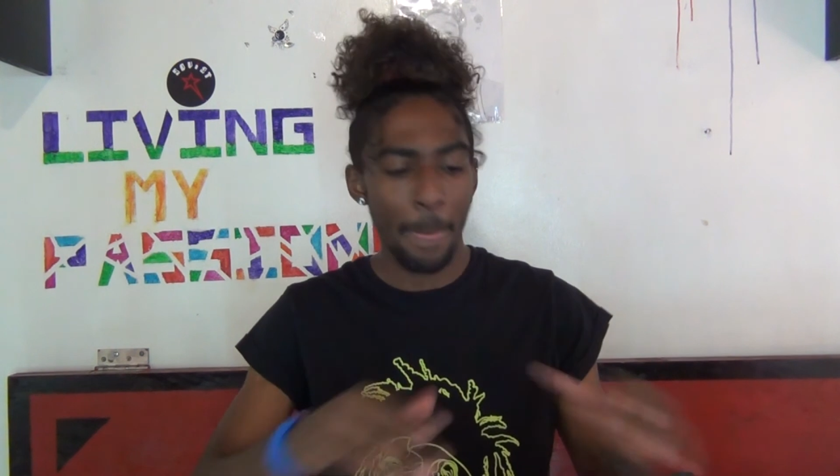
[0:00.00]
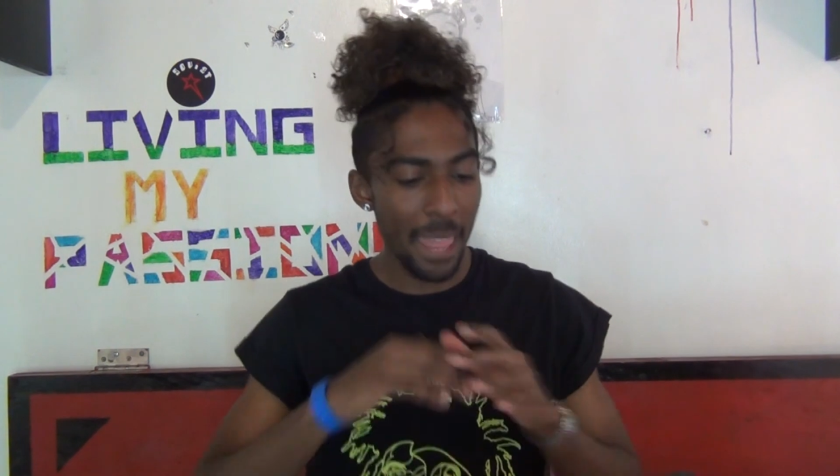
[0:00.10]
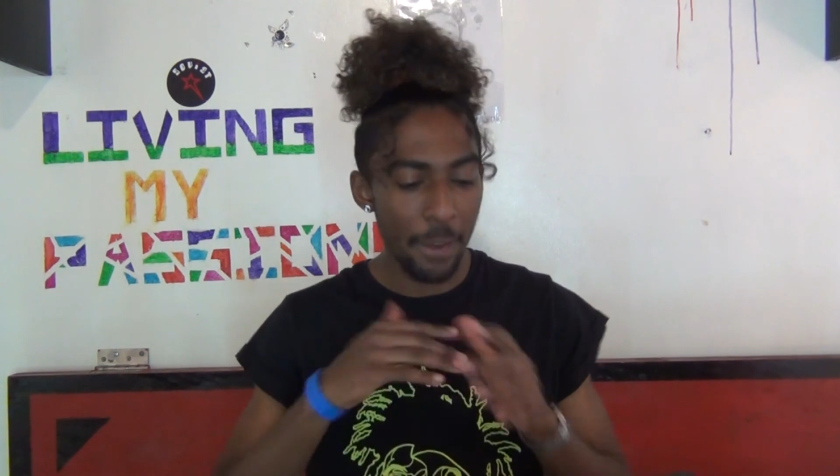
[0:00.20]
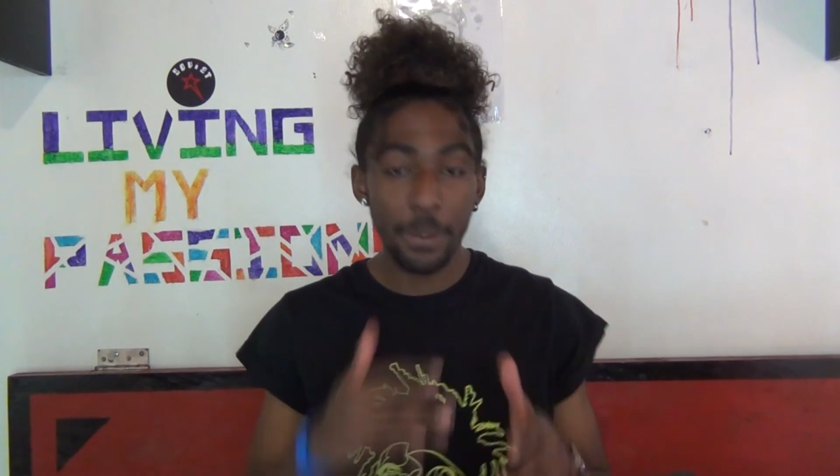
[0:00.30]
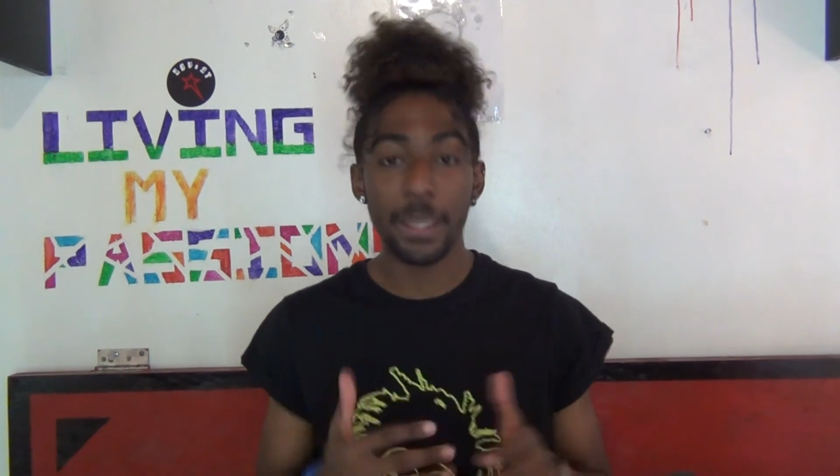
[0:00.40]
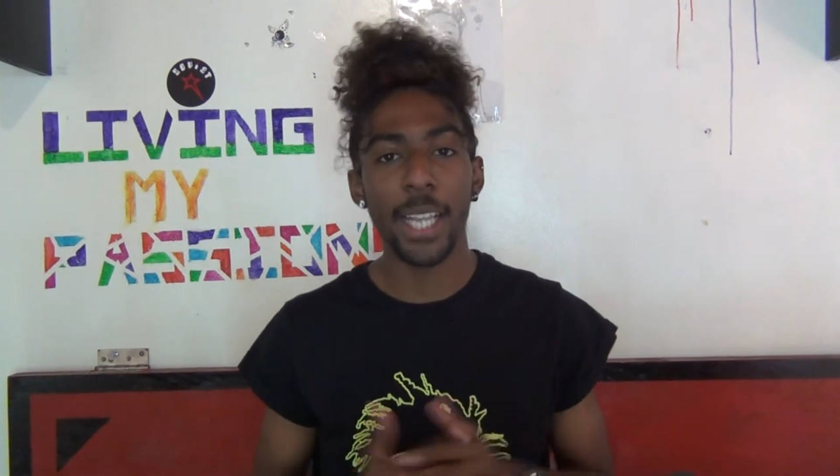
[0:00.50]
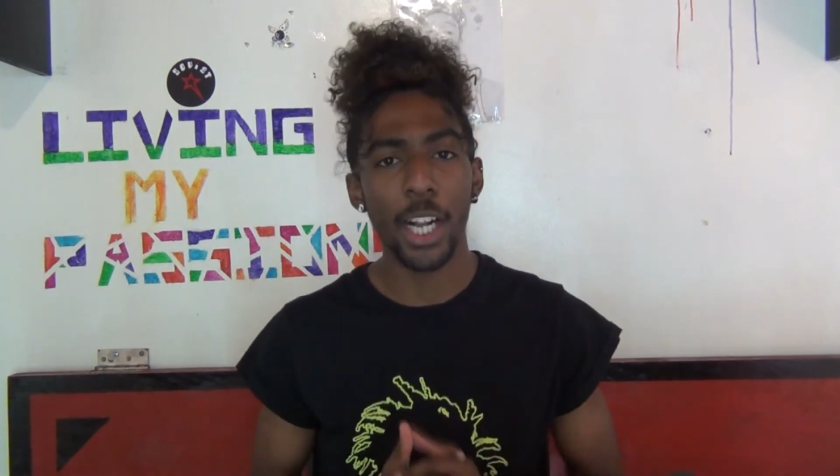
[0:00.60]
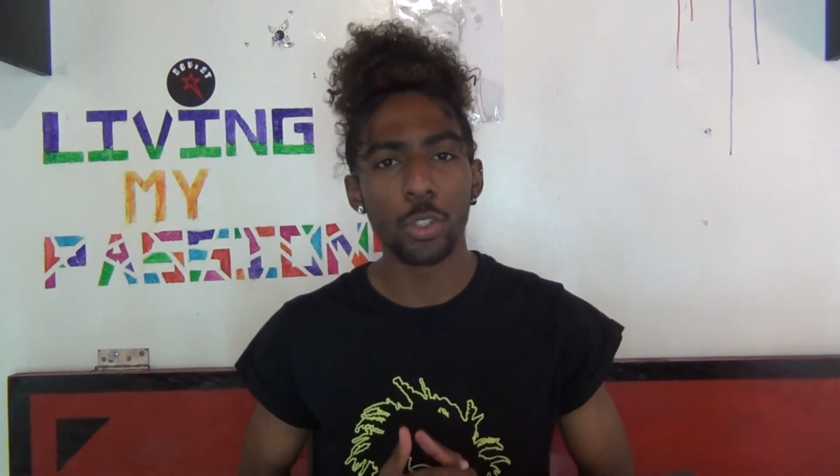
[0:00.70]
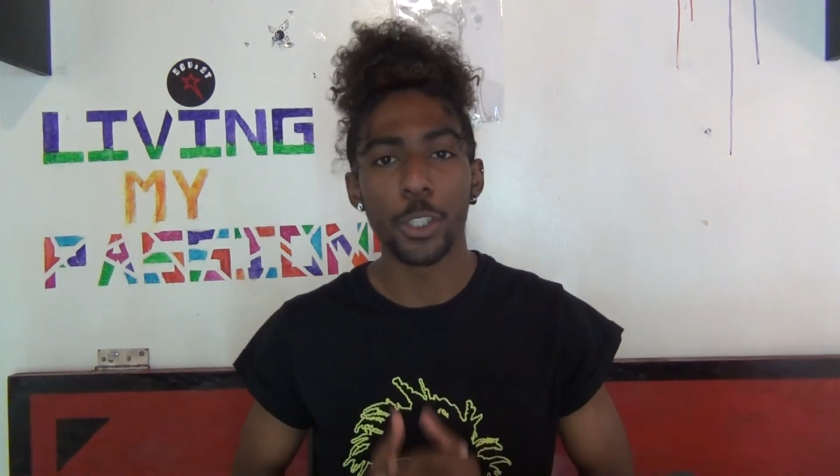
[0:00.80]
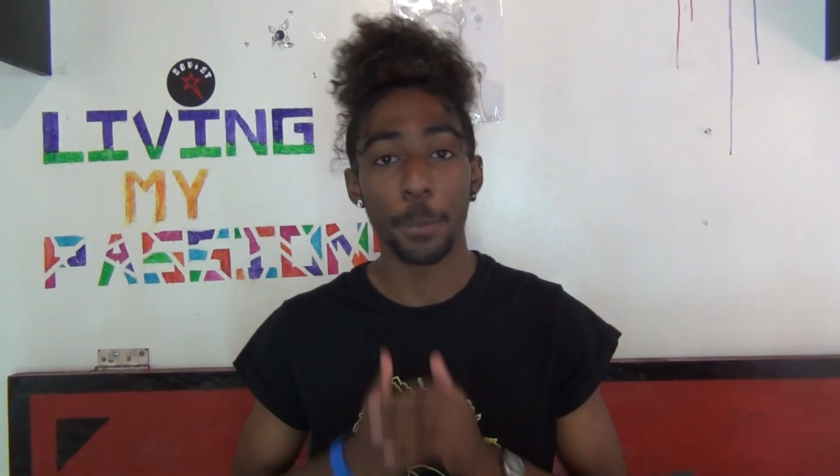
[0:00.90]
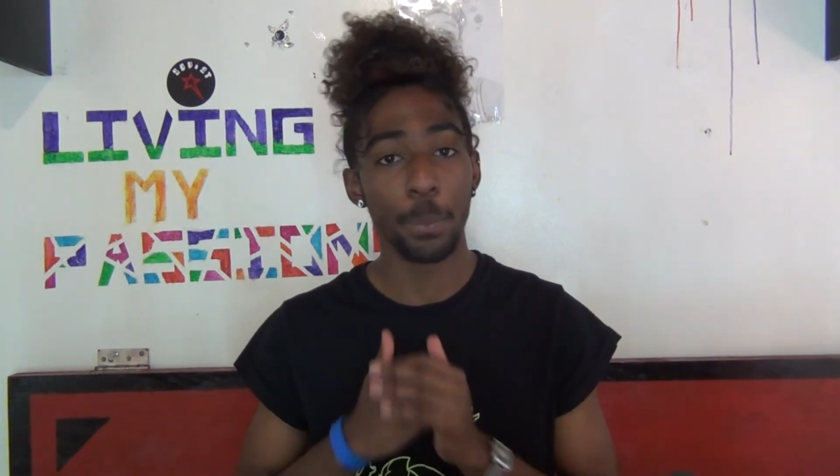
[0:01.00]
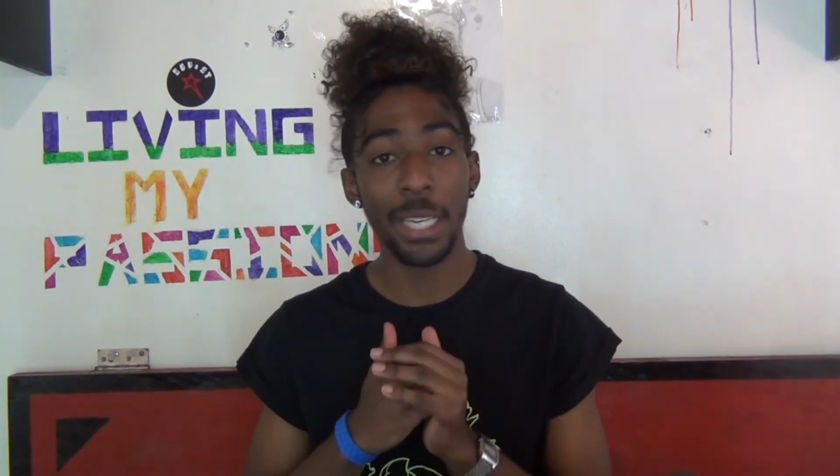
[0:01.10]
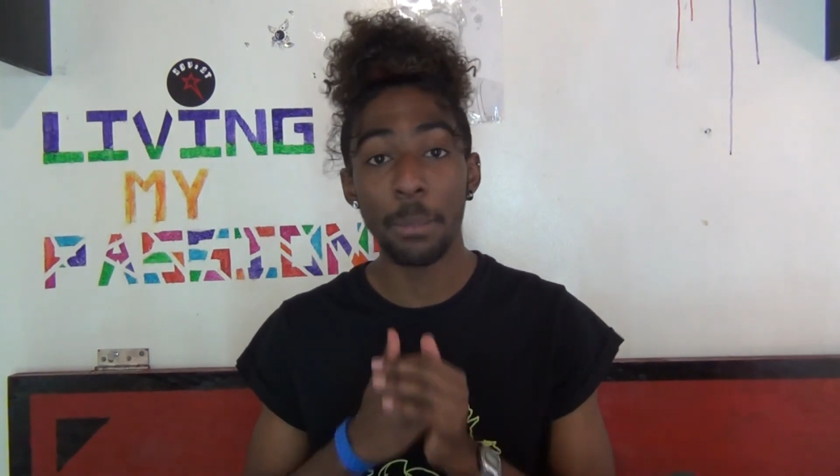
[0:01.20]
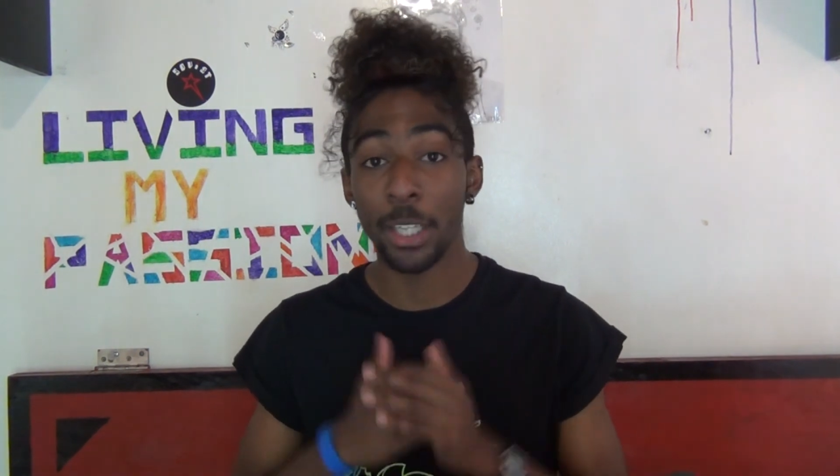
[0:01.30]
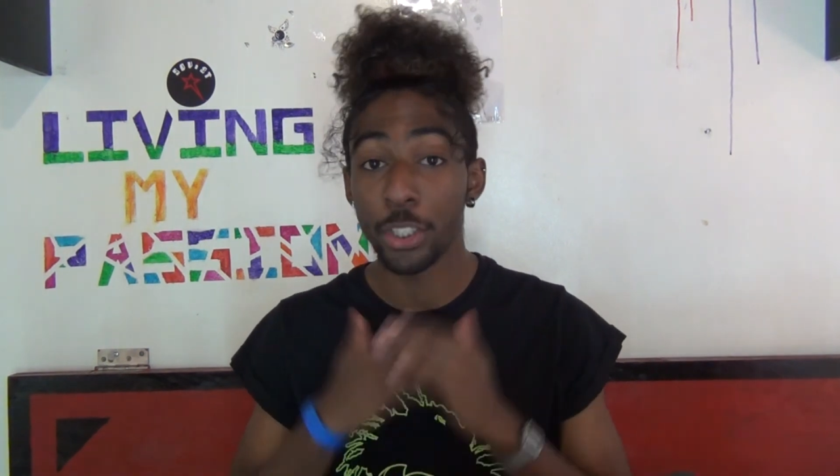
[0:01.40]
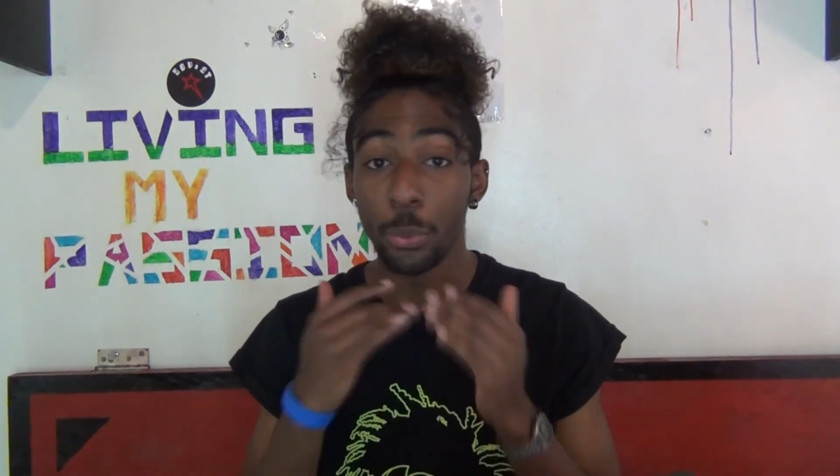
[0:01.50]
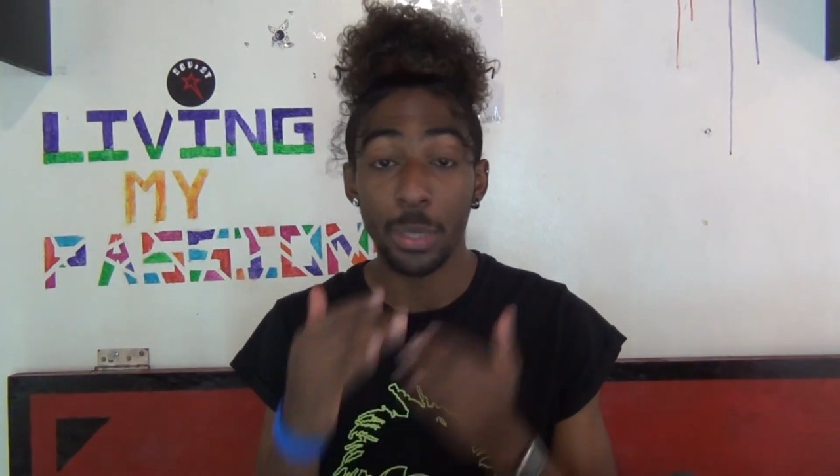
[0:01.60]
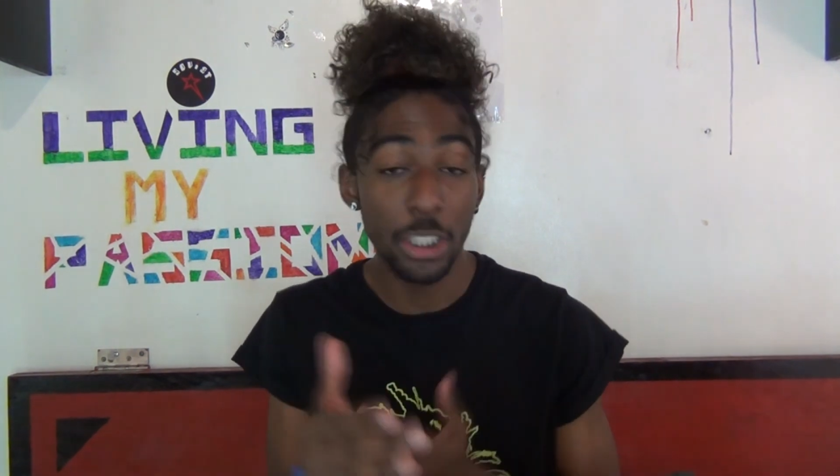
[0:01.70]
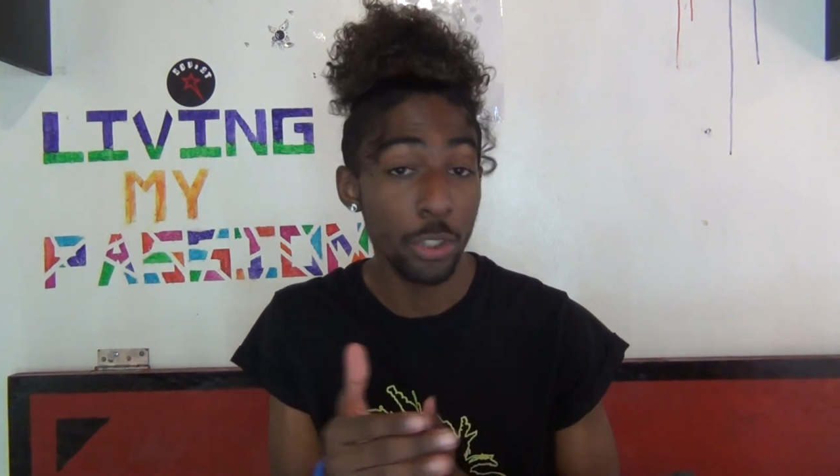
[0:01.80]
everything else was pretty much really